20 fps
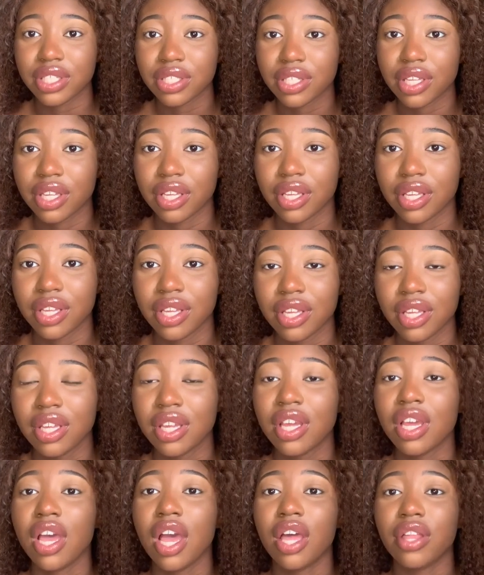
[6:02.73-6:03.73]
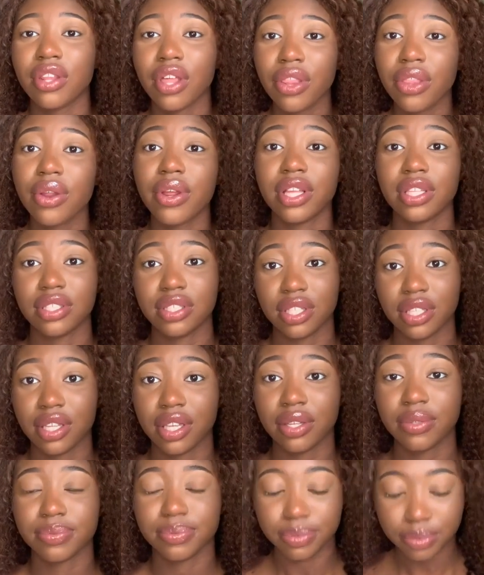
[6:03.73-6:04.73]
it. Another
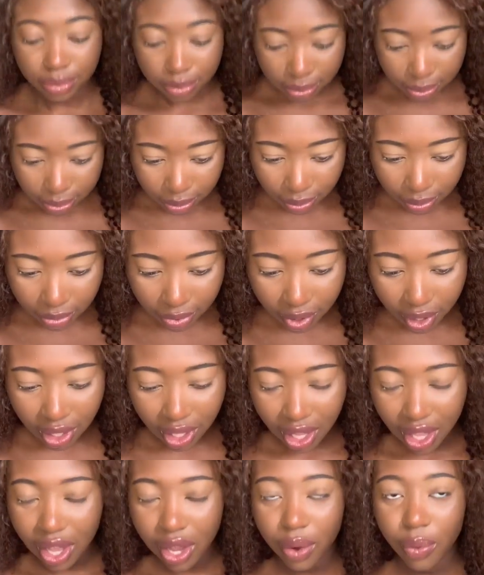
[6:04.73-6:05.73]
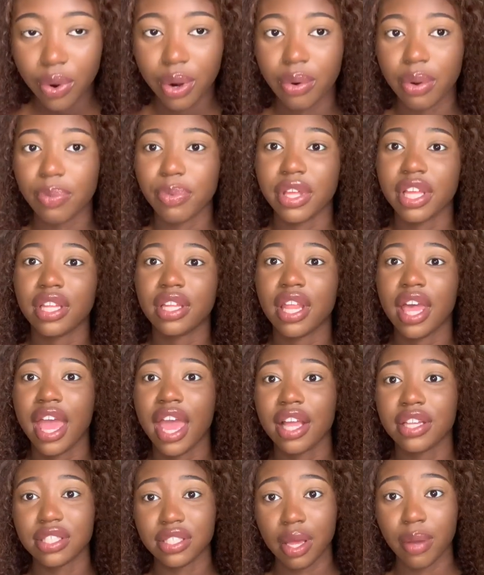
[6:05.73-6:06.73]
incident where we're playing the
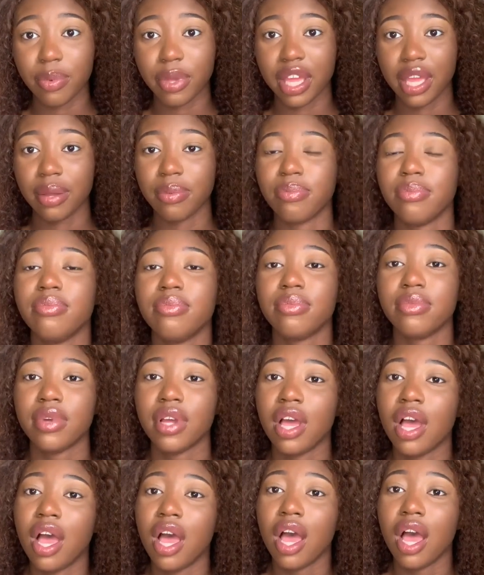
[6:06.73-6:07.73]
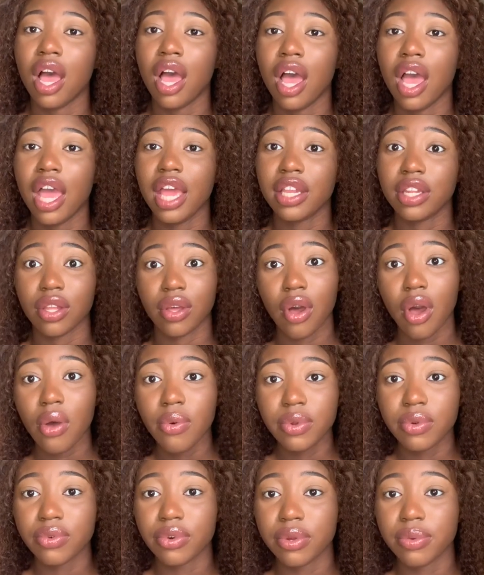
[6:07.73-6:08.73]
heads up game in the
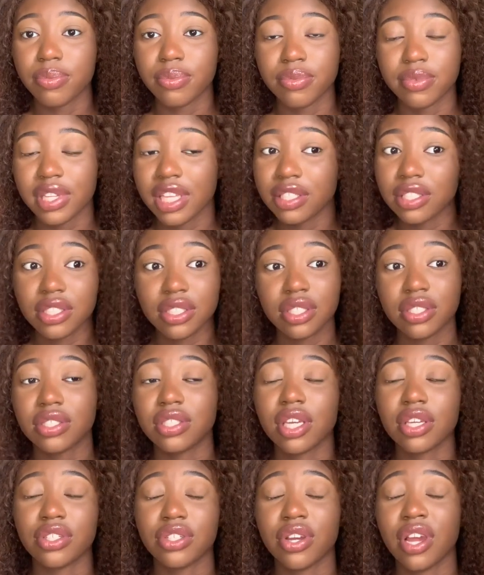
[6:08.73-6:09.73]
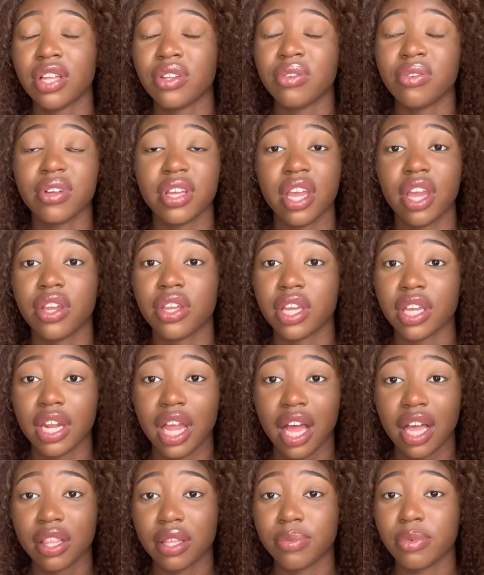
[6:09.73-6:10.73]
common room. This is in 6th year. I don't care. You can
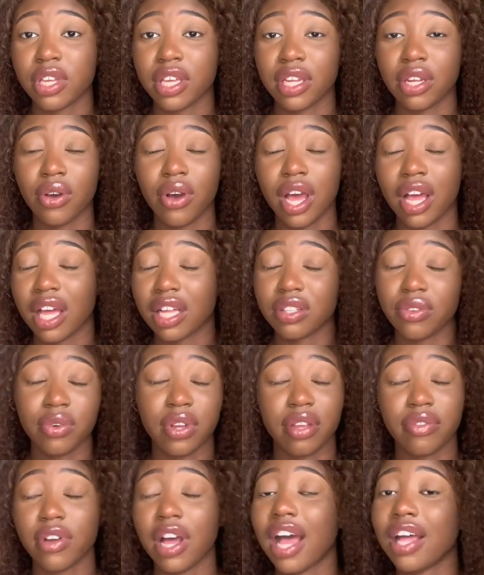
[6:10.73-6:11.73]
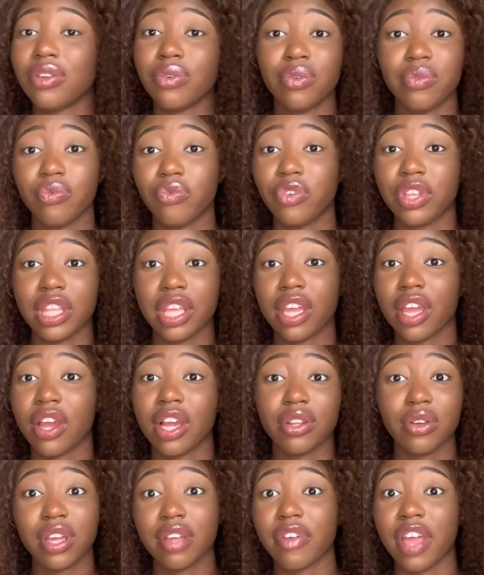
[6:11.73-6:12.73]
at them, you cannot at. I don't really care. I
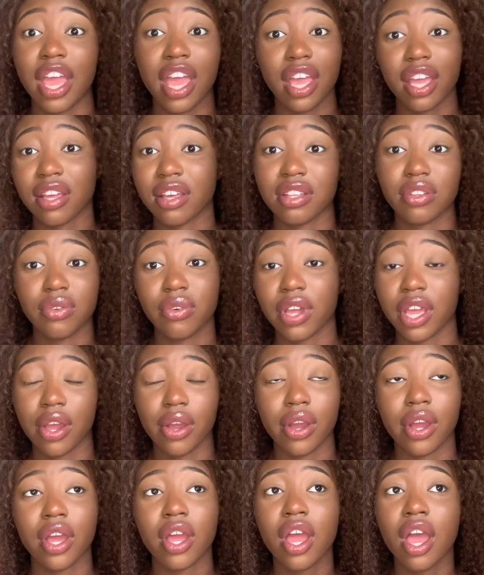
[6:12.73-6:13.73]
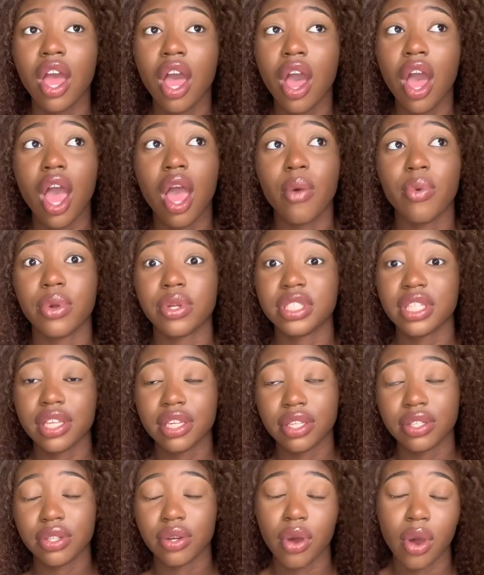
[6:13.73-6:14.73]
don't give a heck. I don't care. And we were sitting
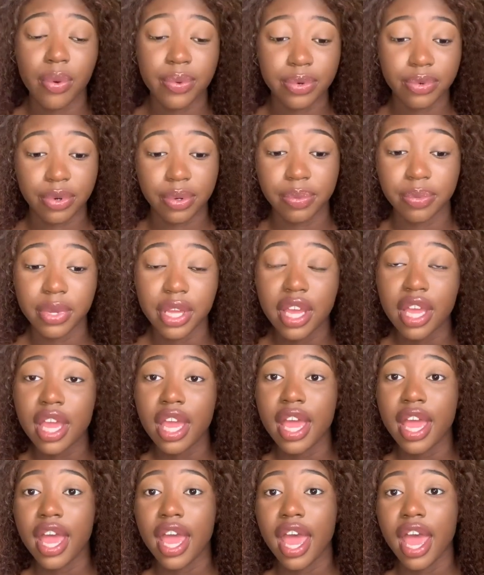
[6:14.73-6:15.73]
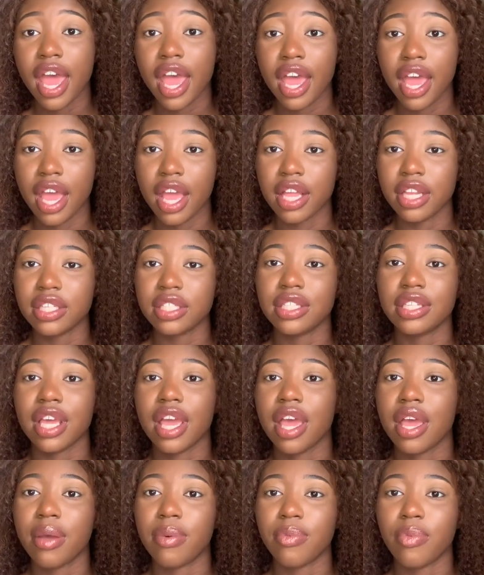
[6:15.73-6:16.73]
in the common room, and
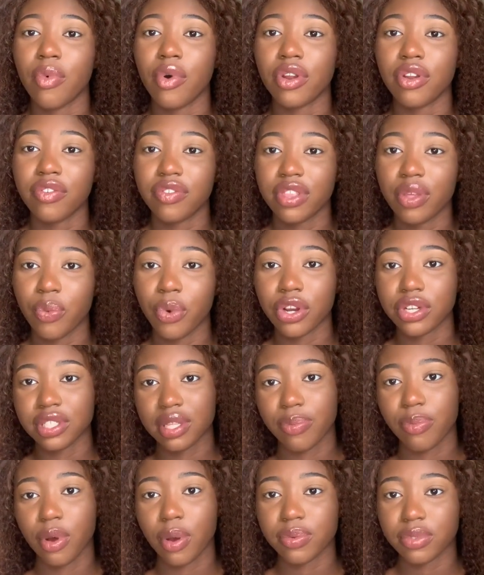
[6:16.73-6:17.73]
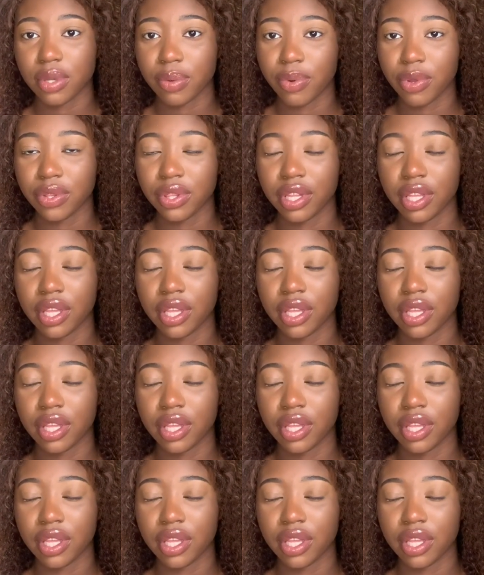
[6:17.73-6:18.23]
one of the words that popped up on